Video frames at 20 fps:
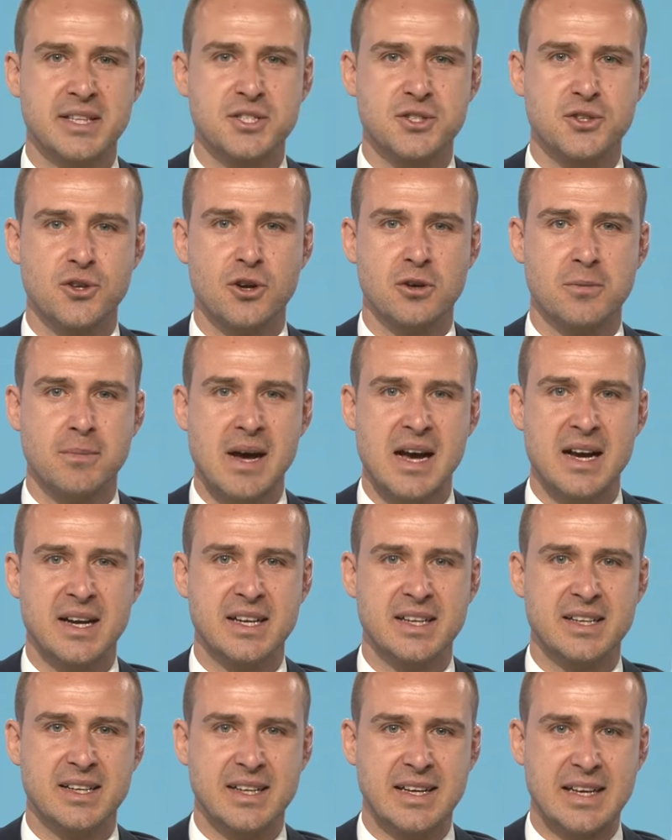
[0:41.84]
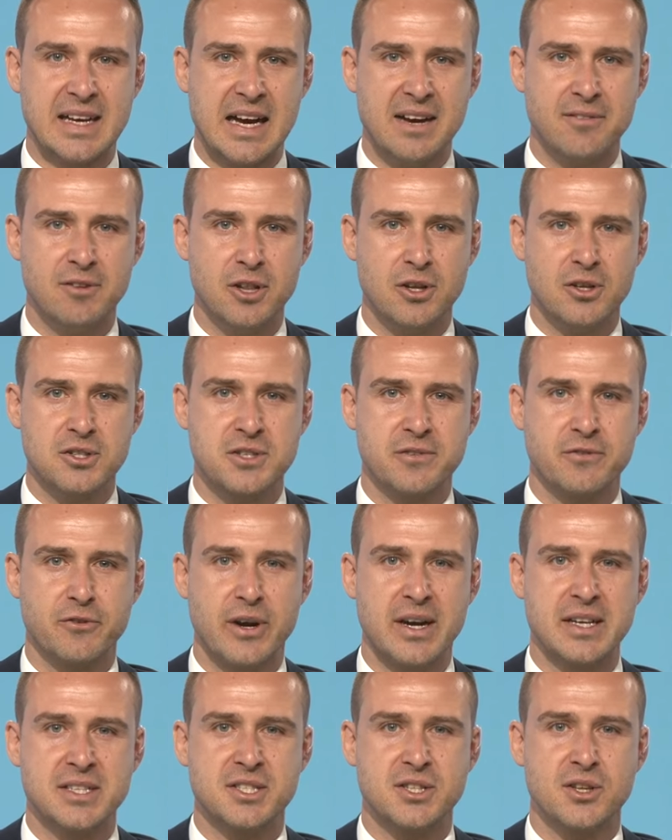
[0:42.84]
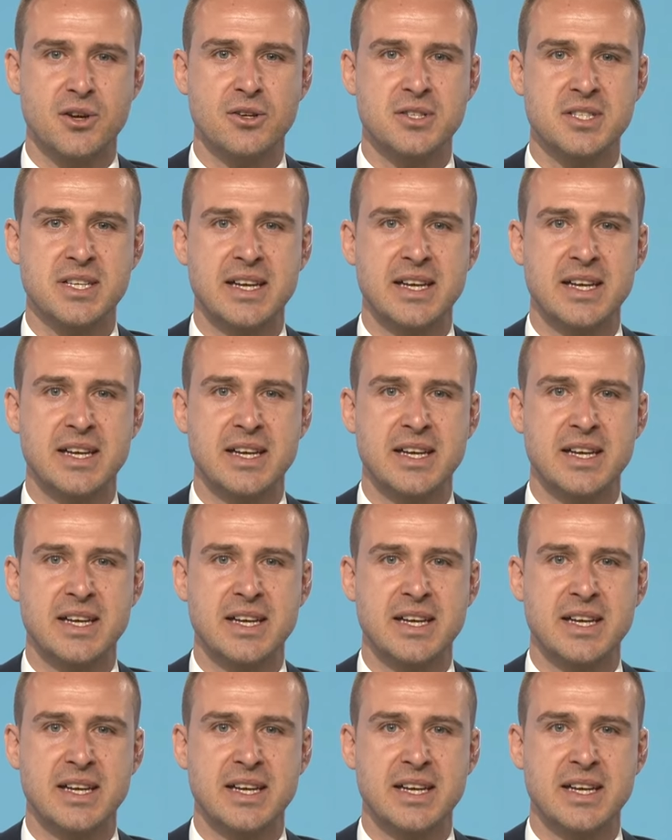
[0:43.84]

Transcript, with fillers: stock market, cover lots of great stocks,